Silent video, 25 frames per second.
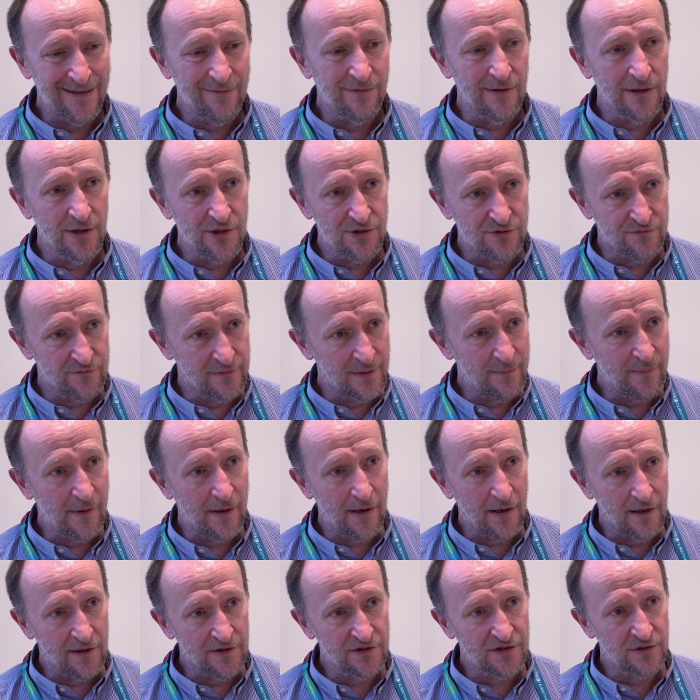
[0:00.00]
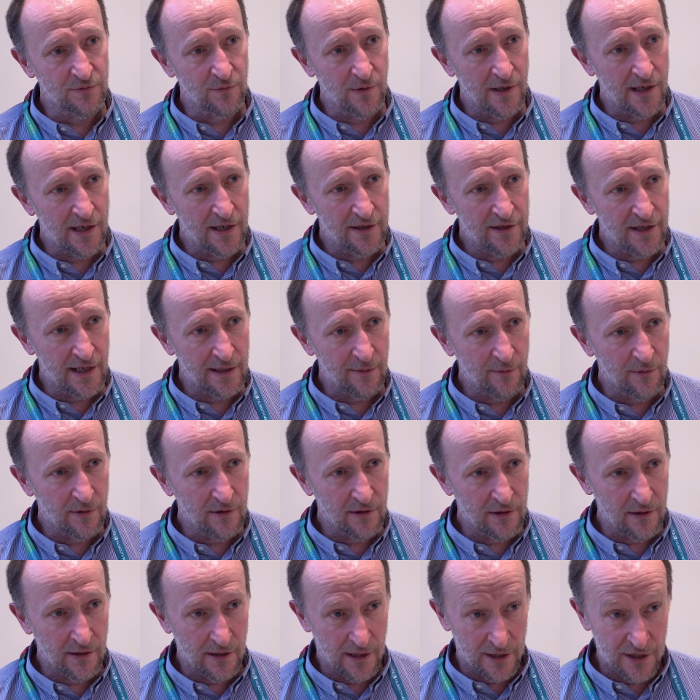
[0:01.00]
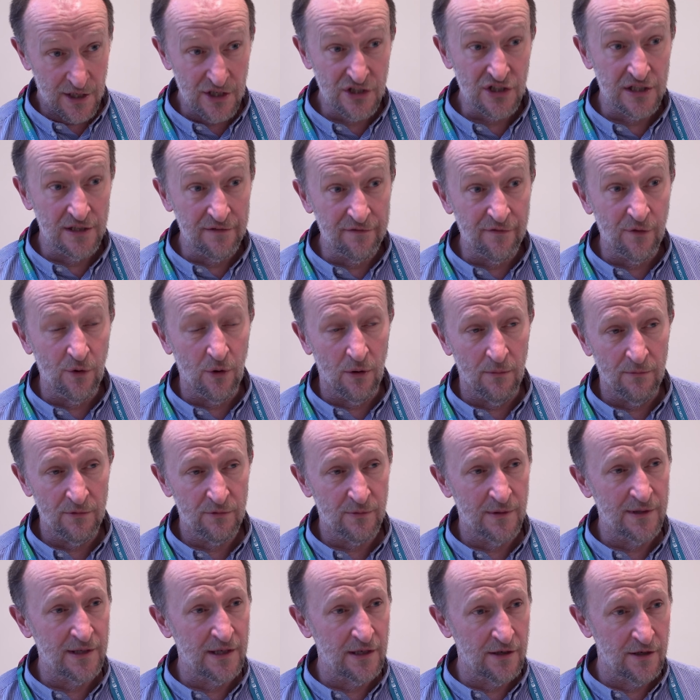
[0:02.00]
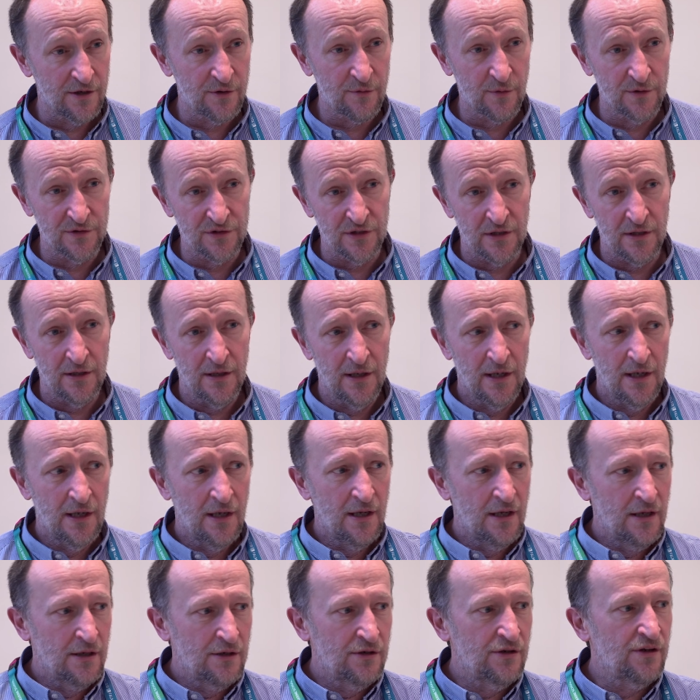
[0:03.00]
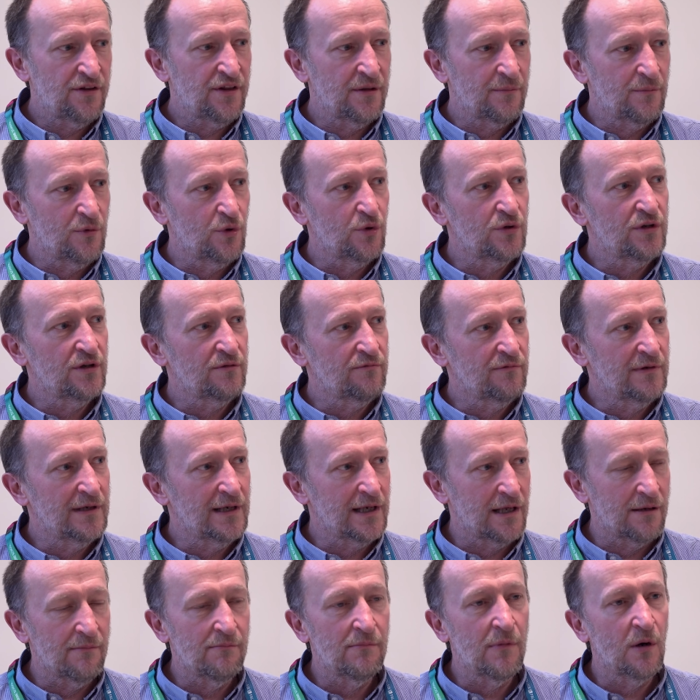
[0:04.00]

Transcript: evolutionary past, where they were initially formed when the Earth was a nothing more than really a